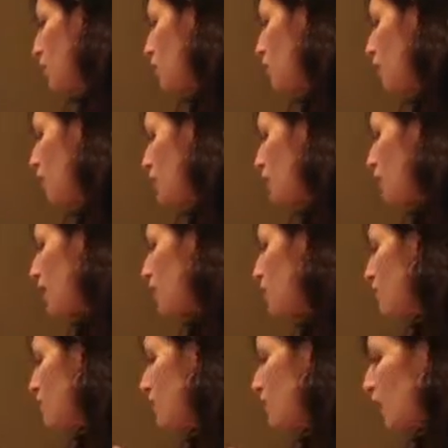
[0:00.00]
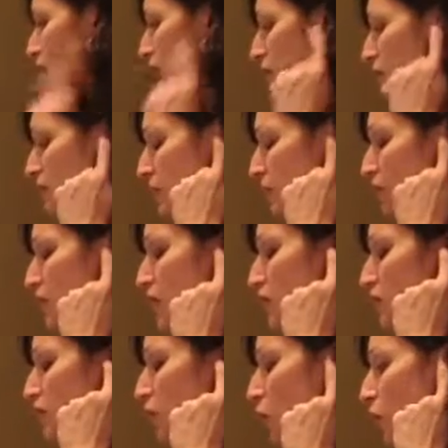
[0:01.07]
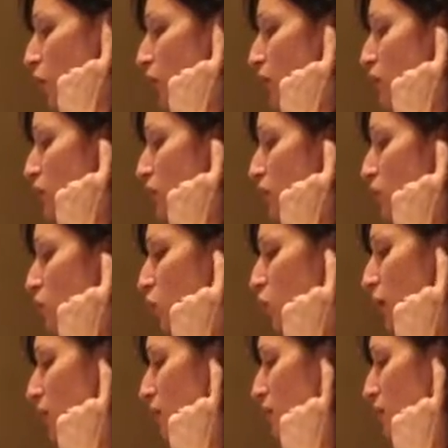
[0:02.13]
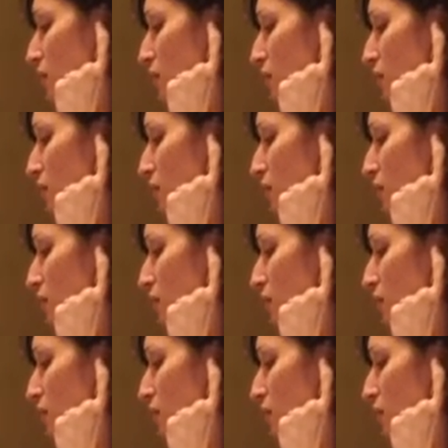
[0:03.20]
Cross him out. Got him. 420.